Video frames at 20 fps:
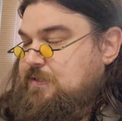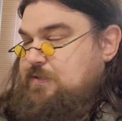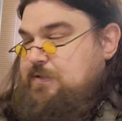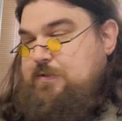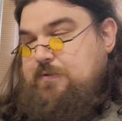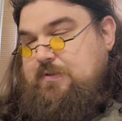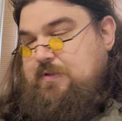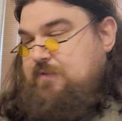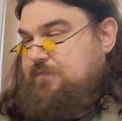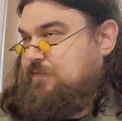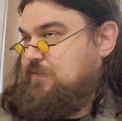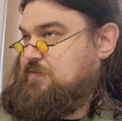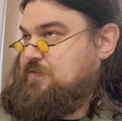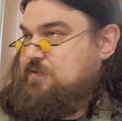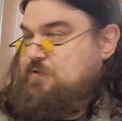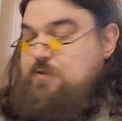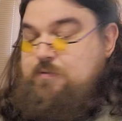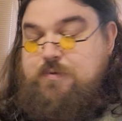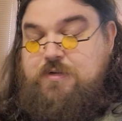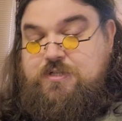Don't confuse
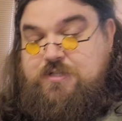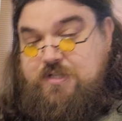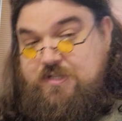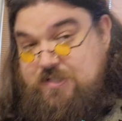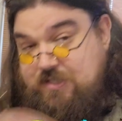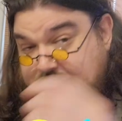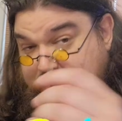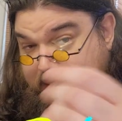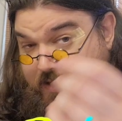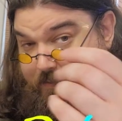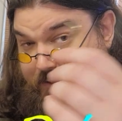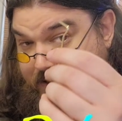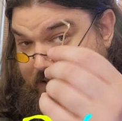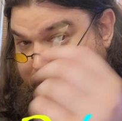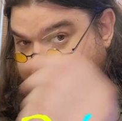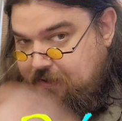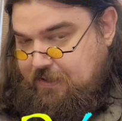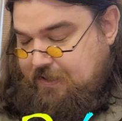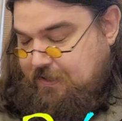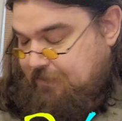it too much because it's Labor Day
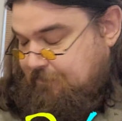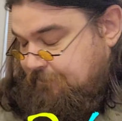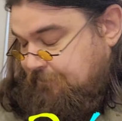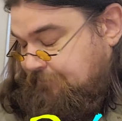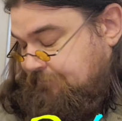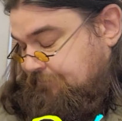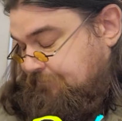weekend.